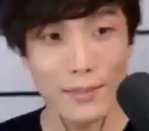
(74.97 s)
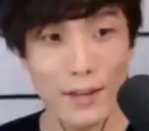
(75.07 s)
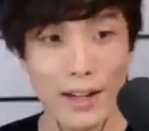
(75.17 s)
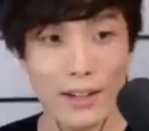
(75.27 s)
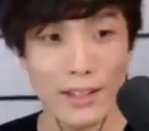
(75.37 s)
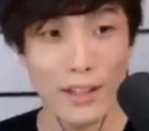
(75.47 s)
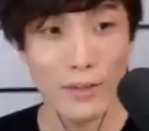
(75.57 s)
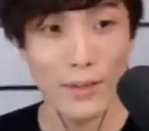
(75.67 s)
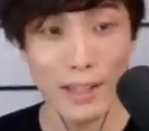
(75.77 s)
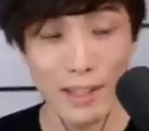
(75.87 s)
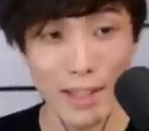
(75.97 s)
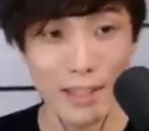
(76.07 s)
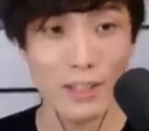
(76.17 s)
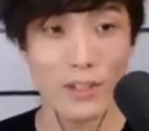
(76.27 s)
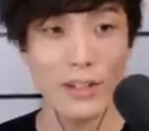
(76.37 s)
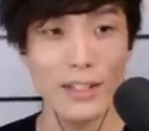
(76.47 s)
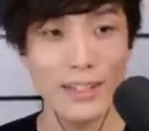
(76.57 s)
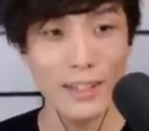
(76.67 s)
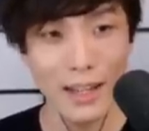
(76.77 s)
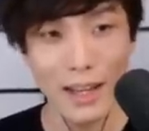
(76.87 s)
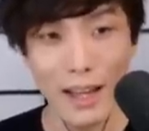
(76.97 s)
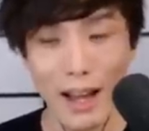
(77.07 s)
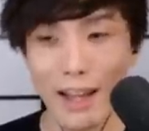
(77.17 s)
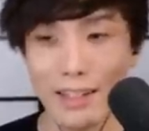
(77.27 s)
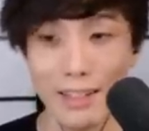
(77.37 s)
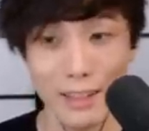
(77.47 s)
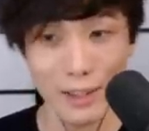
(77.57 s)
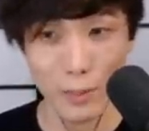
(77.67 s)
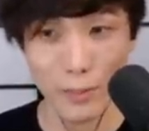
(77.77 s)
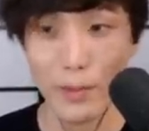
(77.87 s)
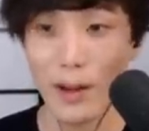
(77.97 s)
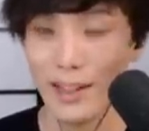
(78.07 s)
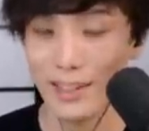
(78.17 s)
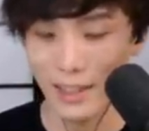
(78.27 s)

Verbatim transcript: Buy yourself many cakes and treats. I didn't, but